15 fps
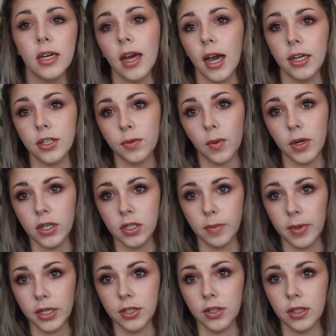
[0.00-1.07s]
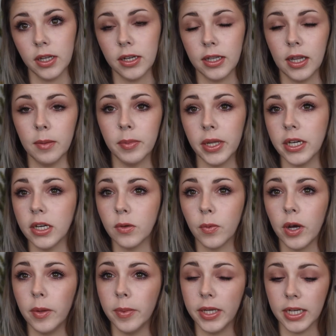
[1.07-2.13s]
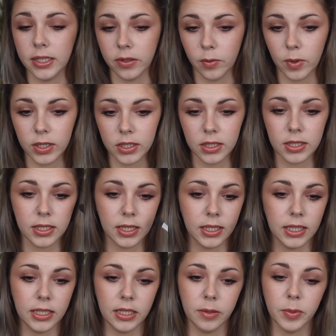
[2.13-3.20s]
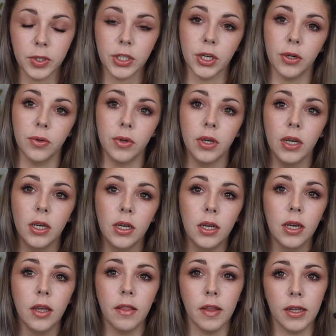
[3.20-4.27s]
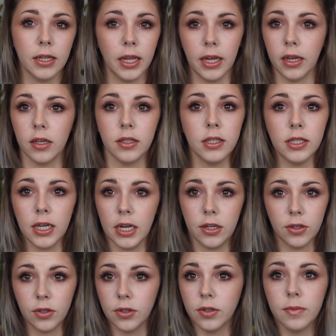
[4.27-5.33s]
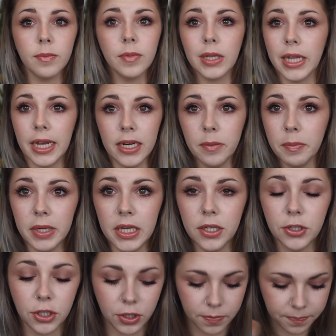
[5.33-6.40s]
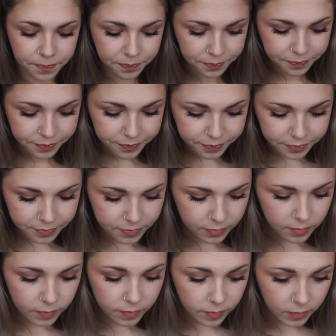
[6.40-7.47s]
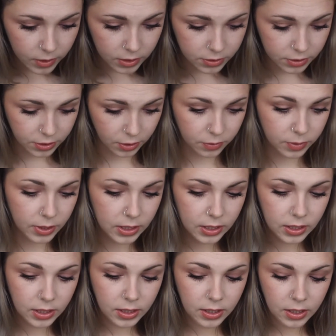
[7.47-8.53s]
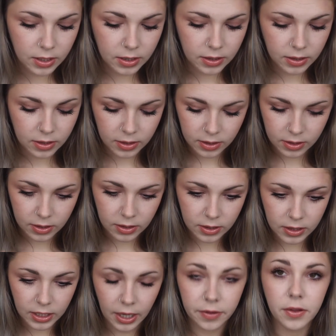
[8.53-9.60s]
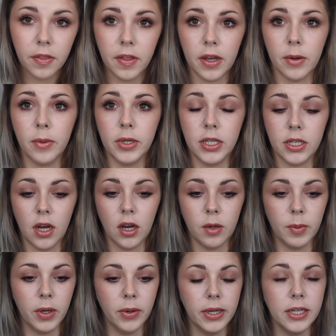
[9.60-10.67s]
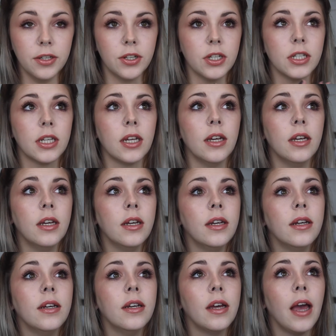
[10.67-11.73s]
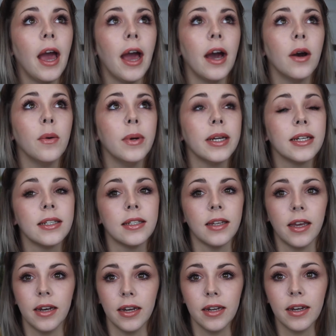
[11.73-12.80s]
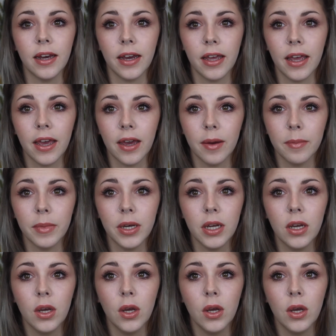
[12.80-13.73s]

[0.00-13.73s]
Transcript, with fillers: I just wanted to make sure that they blended well because it was a slightly deeper tone than like a standard light peach. So the other thing I wanted to talk about is just how excited I am